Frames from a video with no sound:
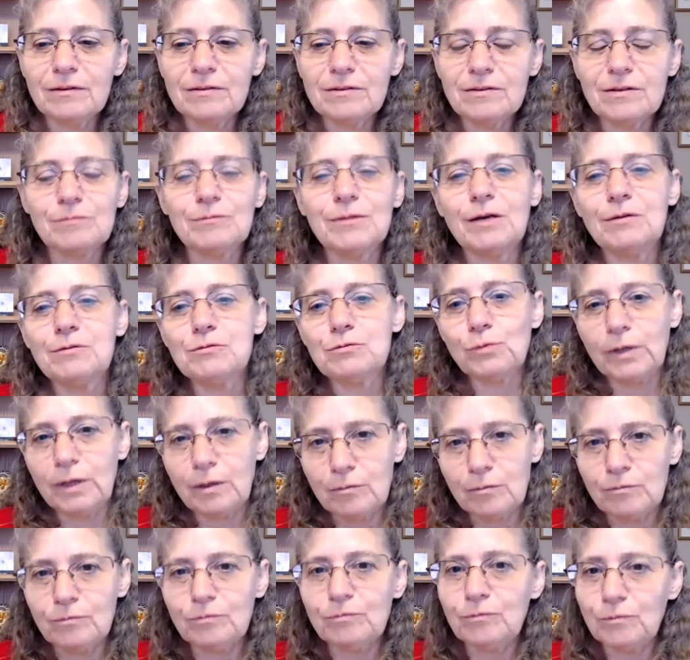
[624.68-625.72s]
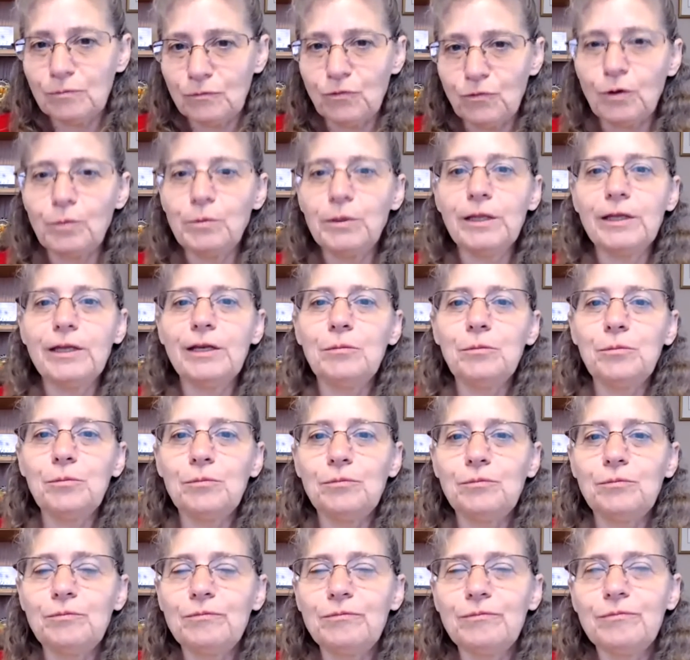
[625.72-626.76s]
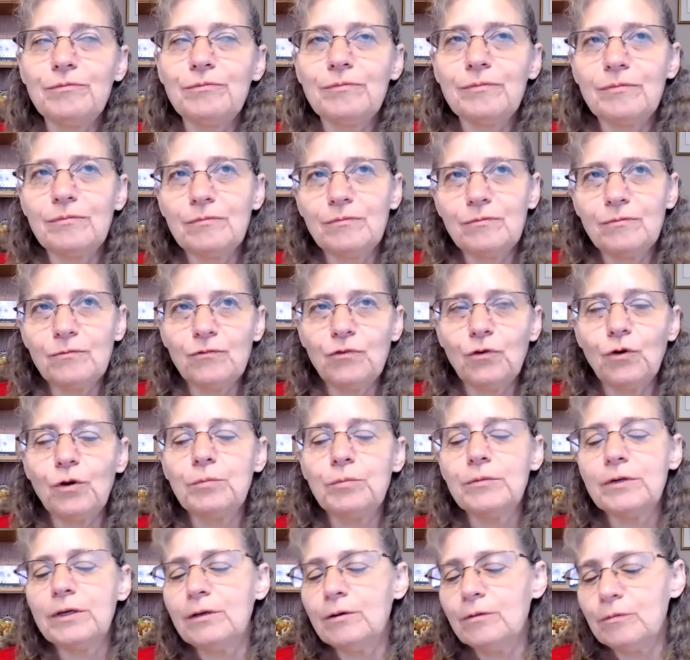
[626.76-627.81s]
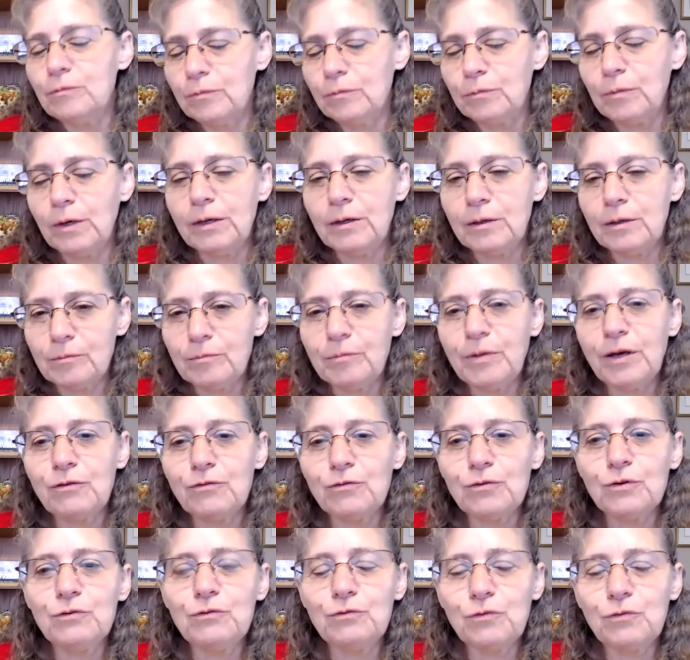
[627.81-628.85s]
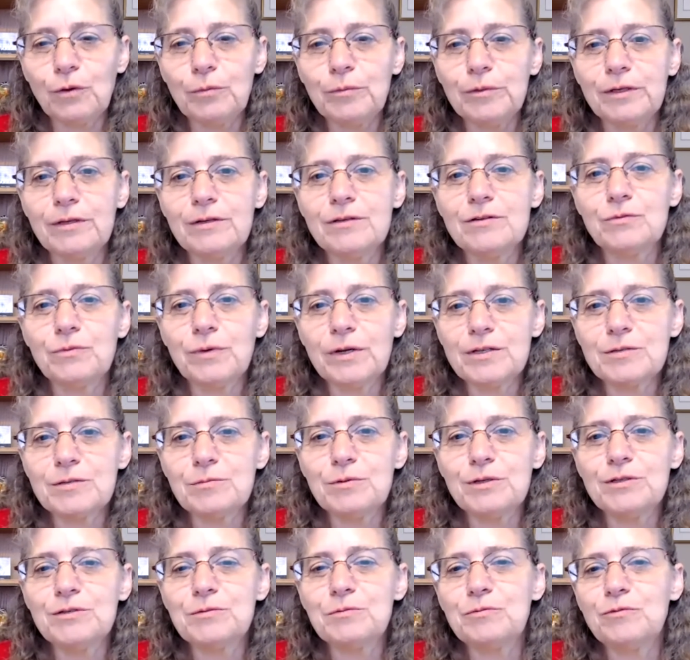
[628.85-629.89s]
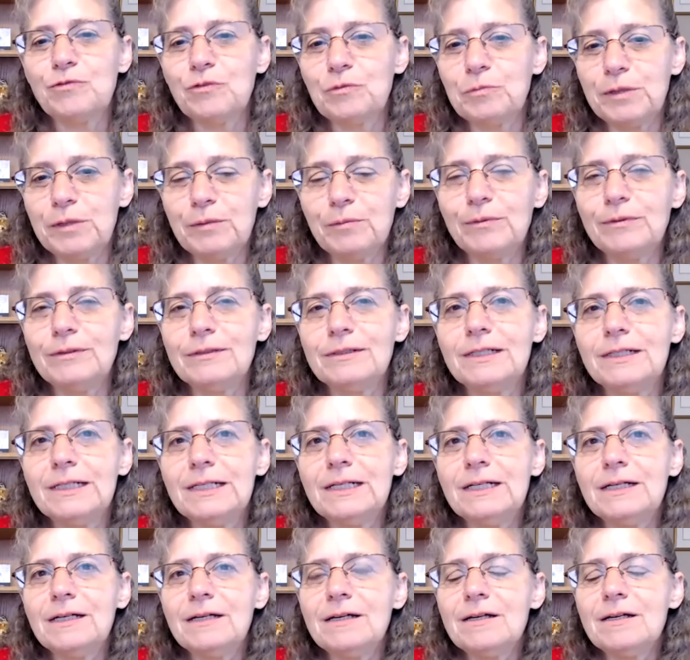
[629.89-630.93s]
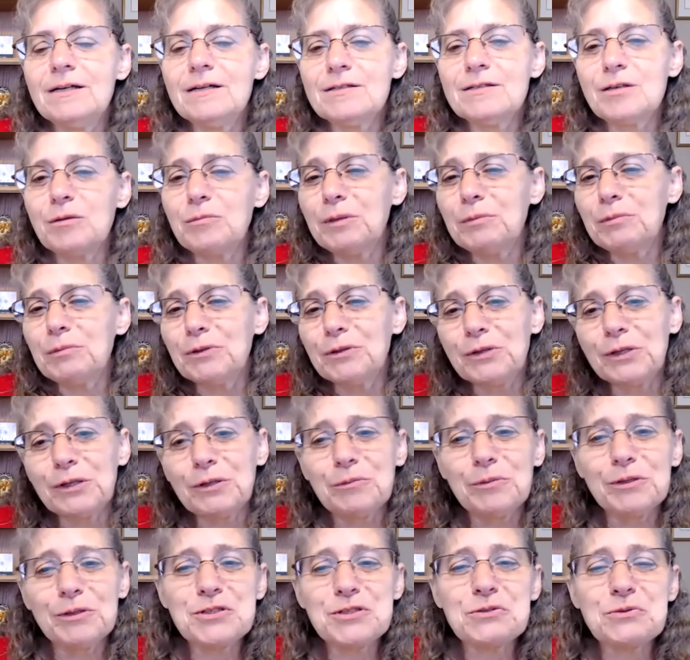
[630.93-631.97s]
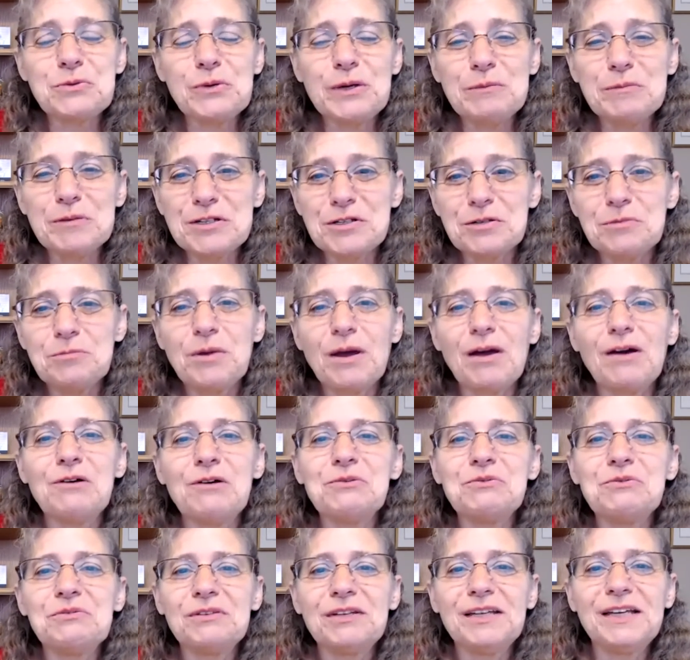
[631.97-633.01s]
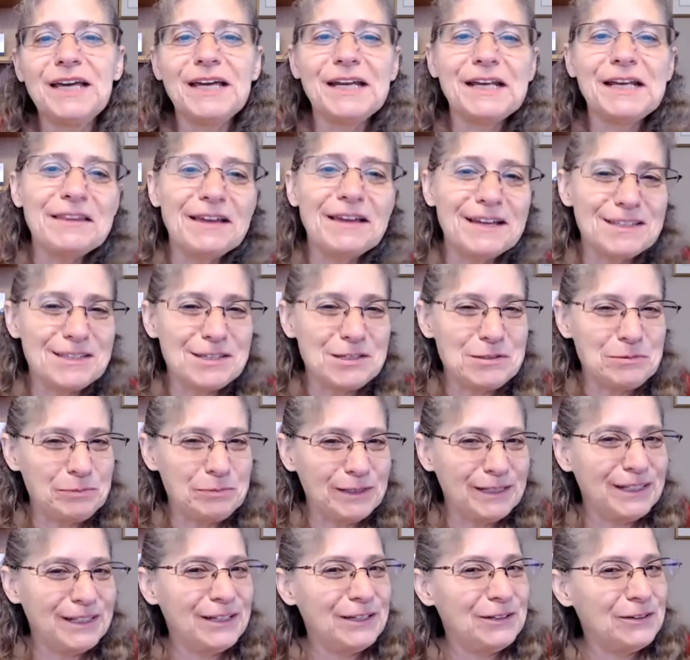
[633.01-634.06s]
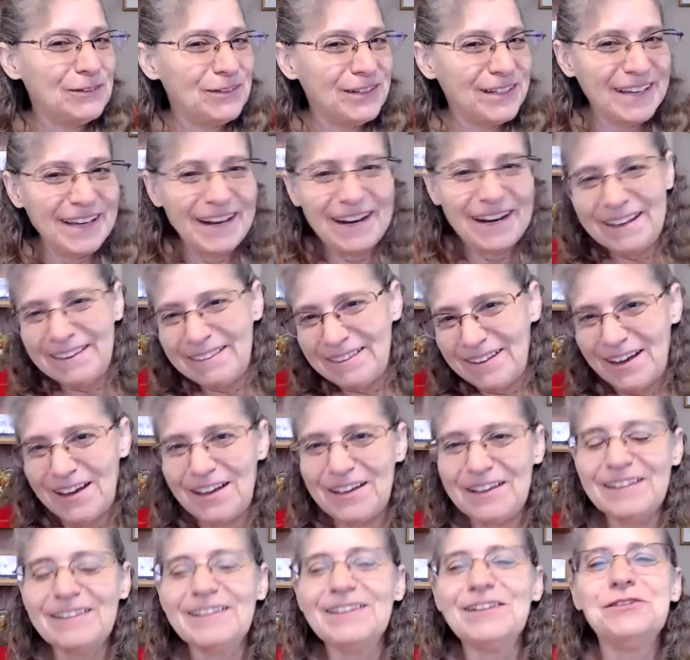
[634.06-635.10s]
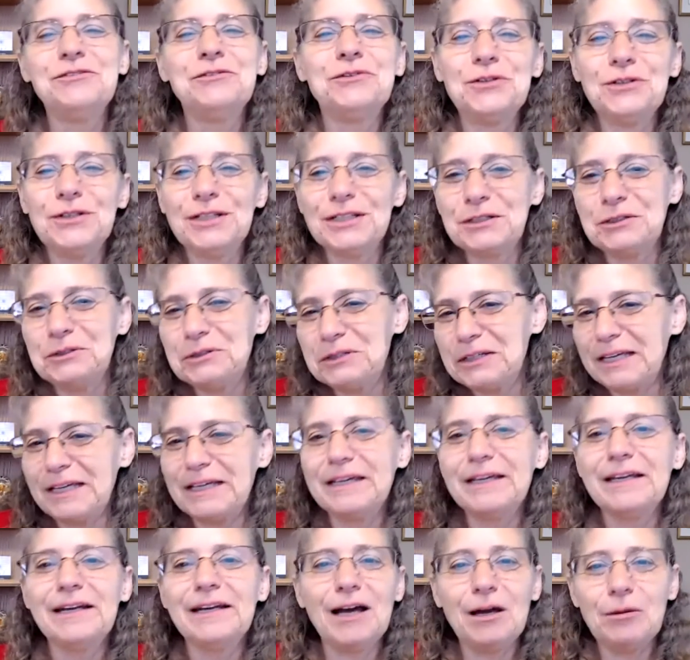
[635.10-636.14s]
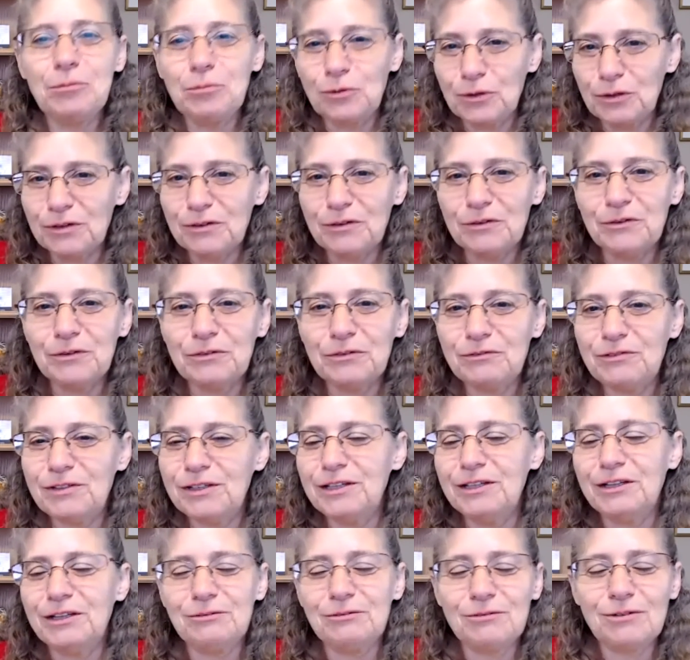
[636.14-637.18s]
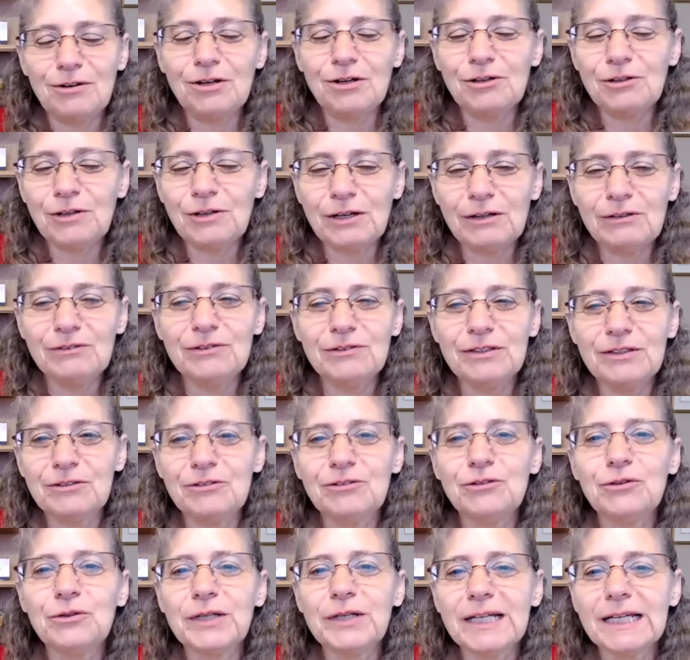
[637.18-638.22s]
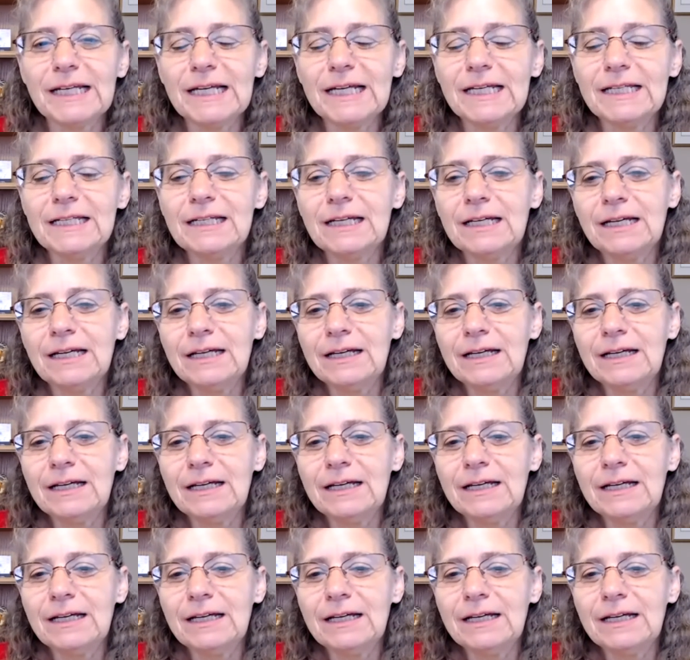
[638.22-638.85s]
sometimes when I'm formulating pet food formulas and recipes for people, some people are a little bit squeamish about getting that spleen or getting that liver and cooking it up or feeding it raw or however they're doing it. And